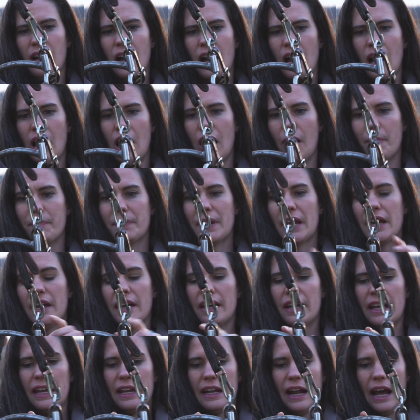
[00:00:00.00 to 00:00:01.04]

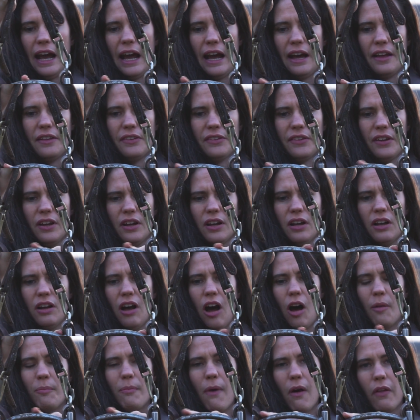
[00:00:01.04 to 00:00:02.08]
It has
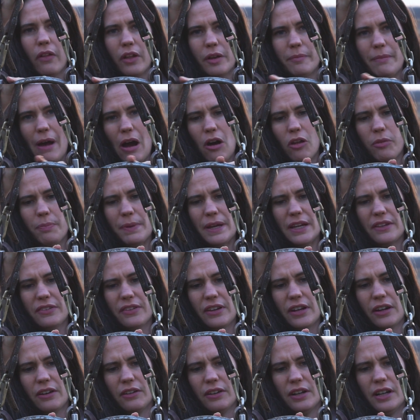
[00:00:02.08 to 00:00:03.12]
a mullen mouthpiece
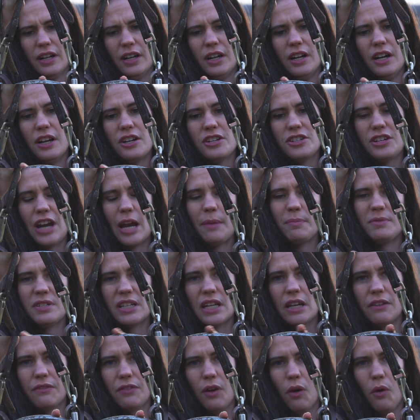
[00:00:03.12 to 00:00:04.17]
here, shaped to
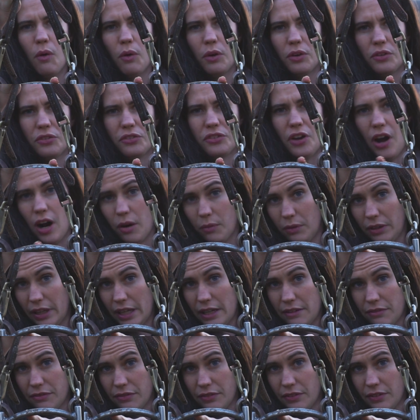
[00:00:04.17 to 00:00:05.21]
give the horse tongue
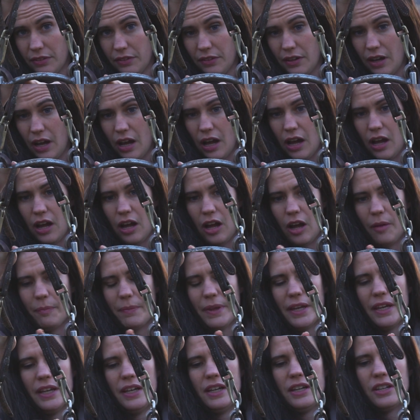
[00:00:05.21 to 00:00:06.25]
relief.
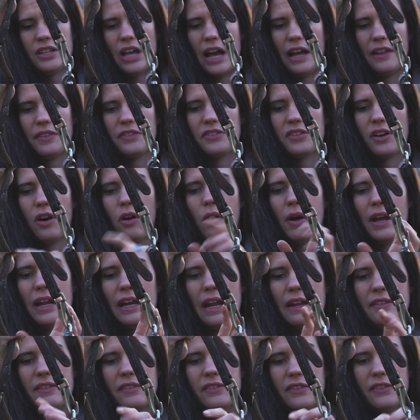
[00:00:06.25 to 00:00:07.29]
And
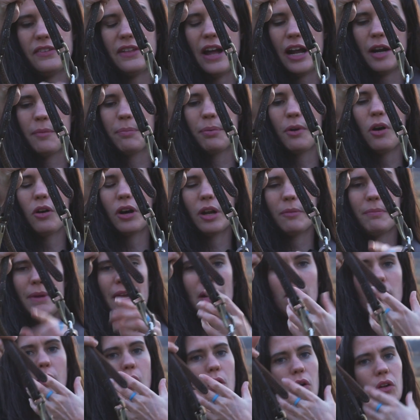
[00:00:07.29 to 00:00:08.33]
since it's not a broken
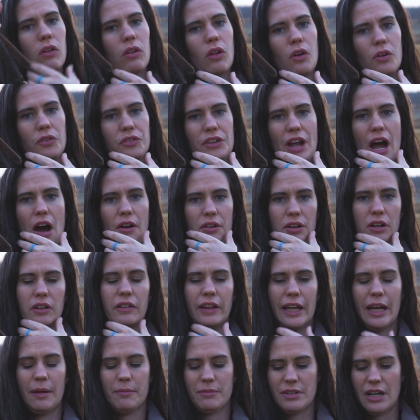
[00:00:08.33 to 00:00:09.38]
bit, it won't close down or
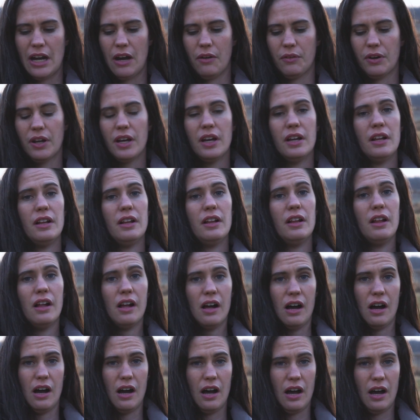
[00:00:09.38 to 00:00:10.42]
clamp down
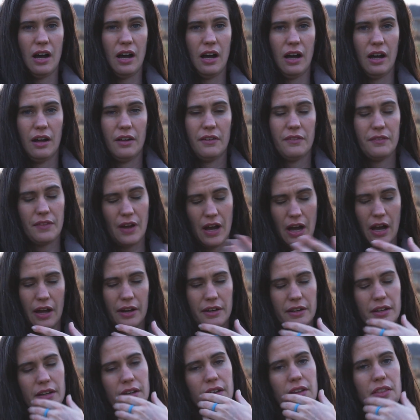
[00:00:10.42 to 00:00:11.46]

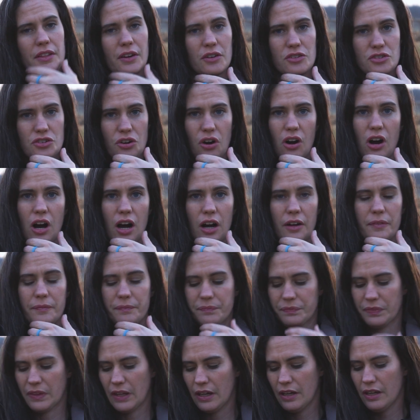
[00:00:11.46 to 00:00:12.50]
on their jaw.
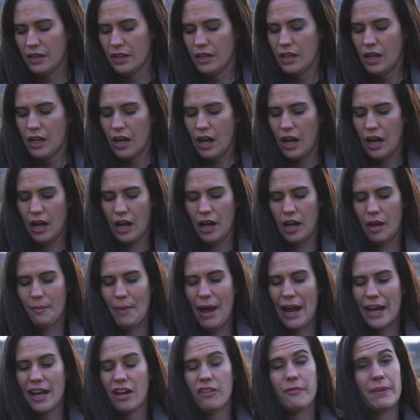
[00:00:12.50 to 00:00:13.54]

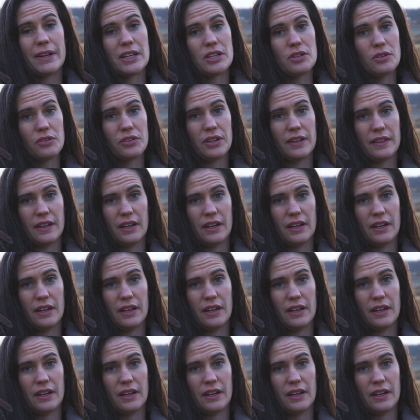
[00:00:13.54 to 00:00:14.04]
I have been using